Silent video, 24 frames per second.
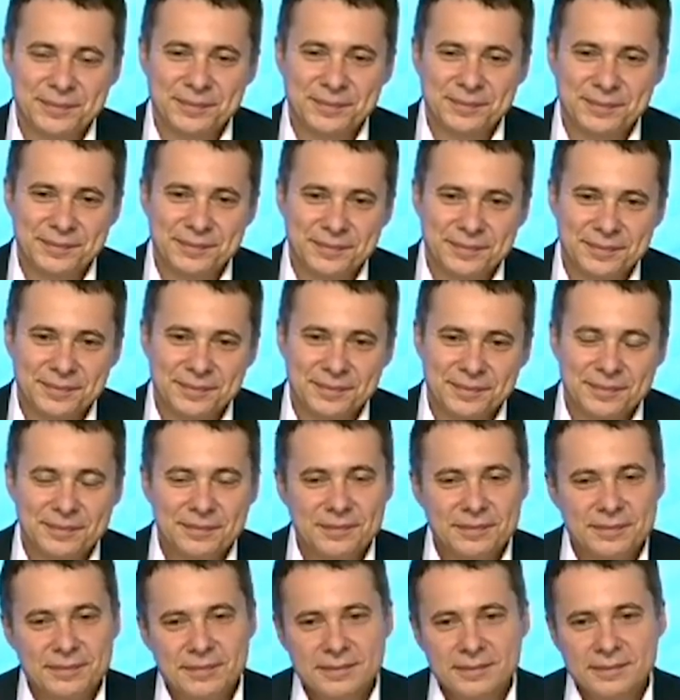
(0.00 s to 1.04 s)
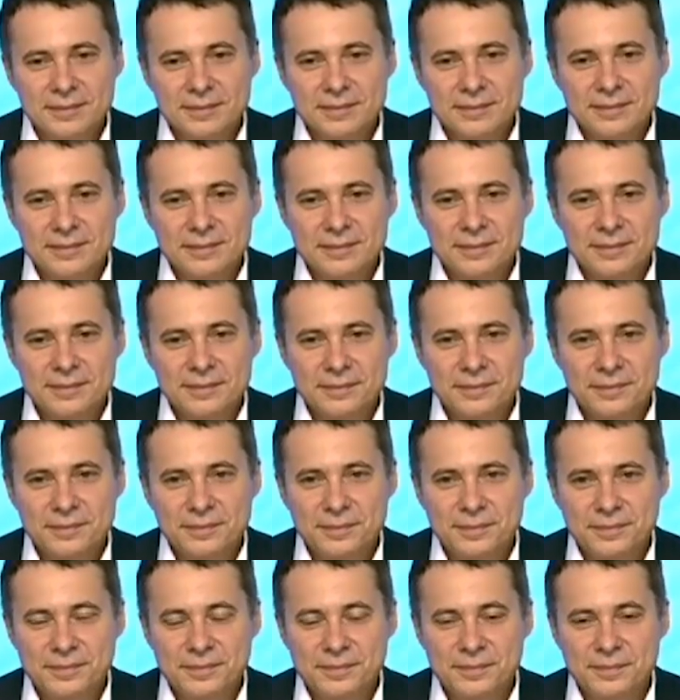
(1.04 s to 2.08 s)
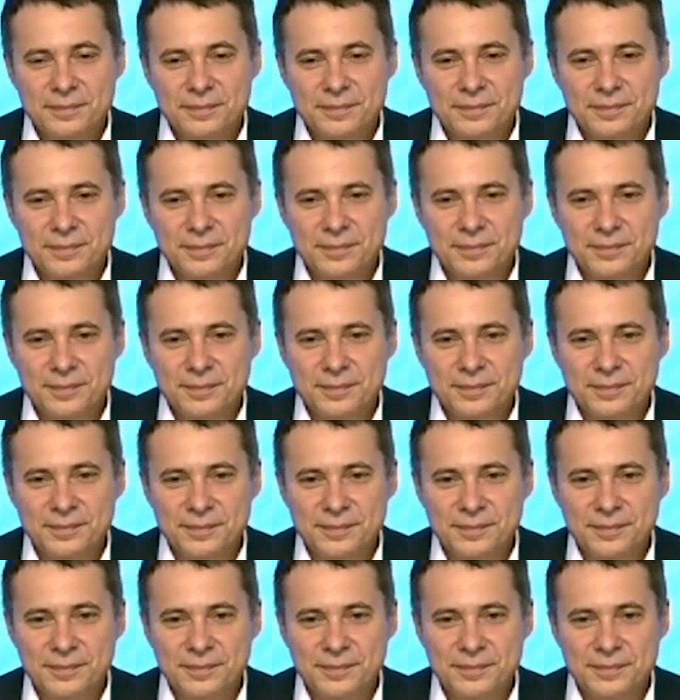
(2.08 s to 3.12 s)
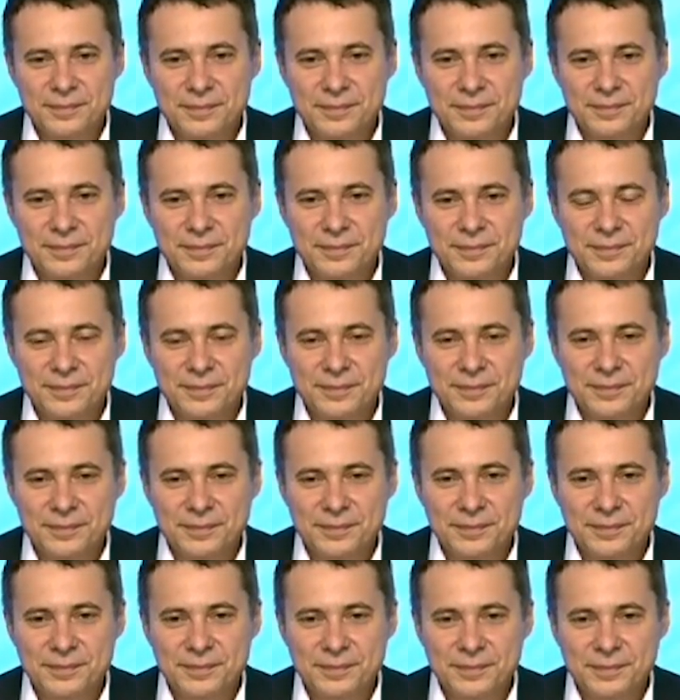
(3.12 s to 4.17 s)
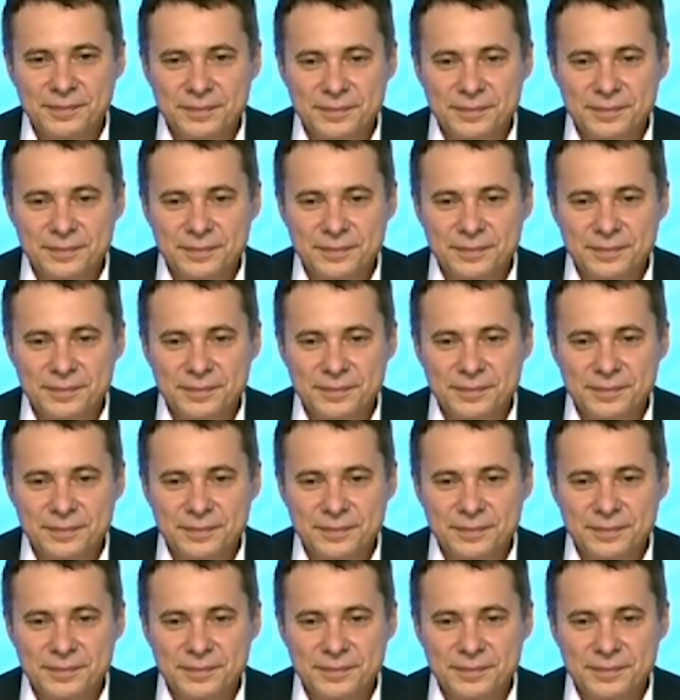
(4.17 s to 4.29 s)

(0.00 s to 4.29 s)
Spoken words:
This person isn't speaking.